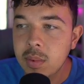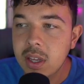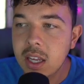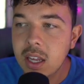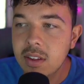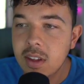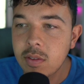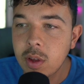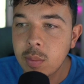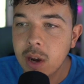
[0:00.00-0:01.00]
He is
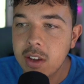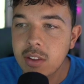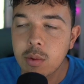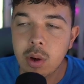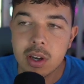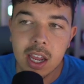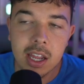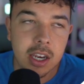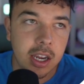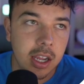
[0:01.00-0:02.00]
definitely a practice squad
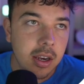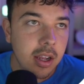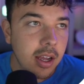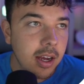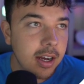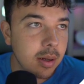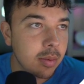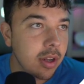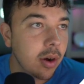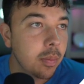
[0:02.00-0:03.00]
candidate.
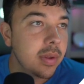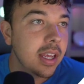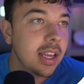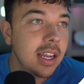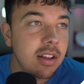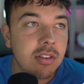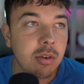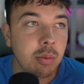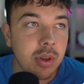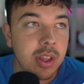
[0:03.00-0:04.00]
He needs
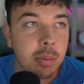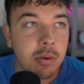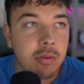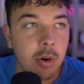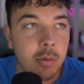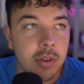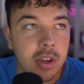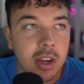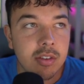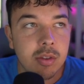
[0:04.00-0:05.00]
to really perform for
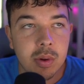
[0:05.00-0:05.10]
the next